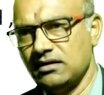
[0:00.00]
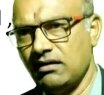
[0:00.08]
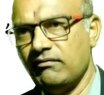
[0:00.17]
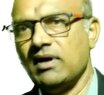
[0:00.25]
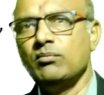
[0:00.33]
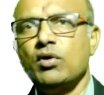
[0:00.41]

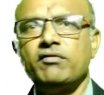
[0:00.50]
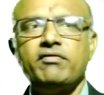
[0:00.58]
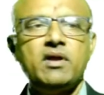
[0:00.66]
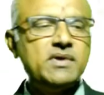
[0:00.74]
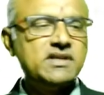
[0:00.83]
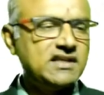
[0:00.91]
one more
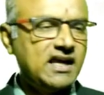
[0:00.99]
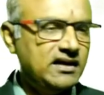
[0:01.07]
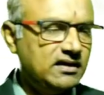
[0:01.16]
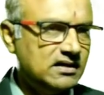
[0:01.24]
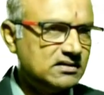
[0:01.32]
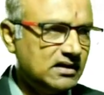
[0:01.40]
famous
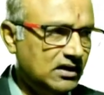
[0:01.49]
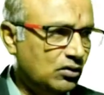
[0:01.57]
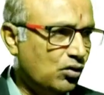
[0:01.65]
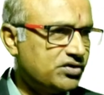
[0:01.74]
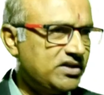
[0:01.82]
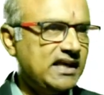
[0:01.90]
scientist in
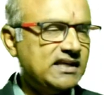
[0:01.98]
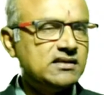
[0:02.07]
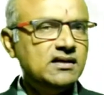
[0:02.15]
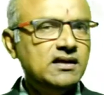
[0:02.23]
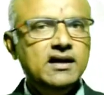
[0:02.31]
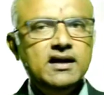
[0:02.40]
those
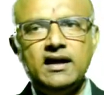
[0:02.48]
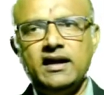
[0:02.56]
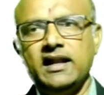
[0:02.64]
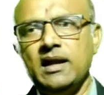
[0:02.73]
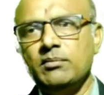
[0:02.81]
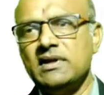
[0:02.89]
days
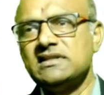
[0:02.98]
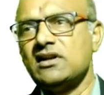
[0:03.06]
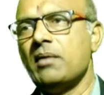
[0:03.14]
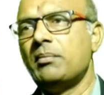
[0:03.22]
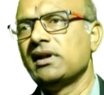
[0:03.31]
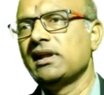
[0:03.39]
named as
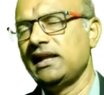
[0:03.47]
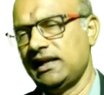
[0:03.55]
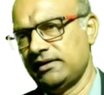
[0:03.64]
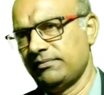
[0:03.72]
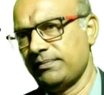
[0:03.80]
Robert Hill,